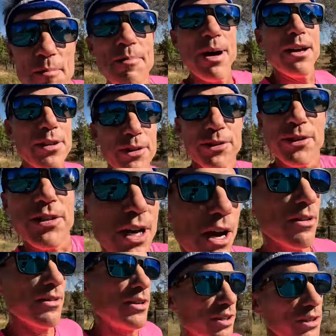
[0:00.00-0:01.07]
Muscles are
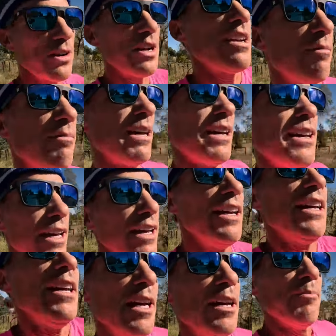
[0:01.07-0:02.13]
starting to scream,
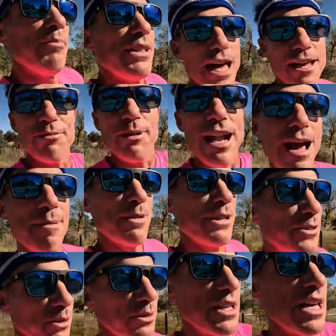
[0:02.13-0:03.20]
but that's what
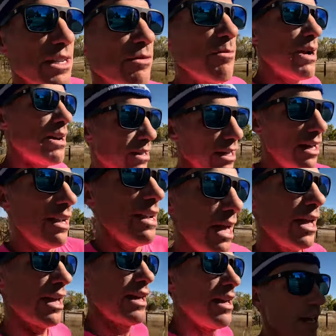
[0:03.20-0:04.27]
happens toward the end of a marathon.
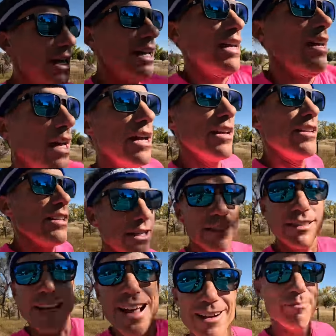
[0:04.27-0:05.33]
And you
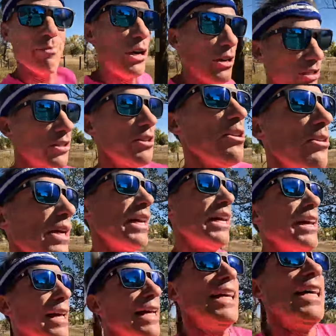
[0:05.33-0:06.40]
just kind of push through it
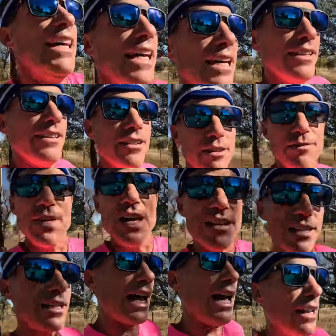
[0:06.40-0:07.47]
until the
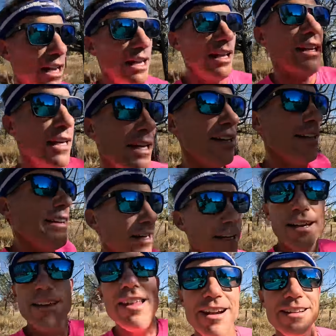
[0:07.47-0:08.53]
finish line.
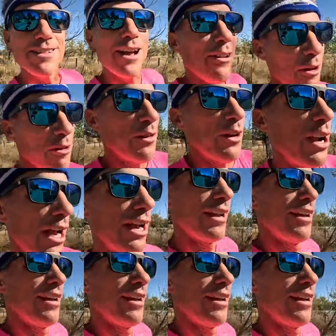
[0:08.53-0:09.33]
And then it's all over.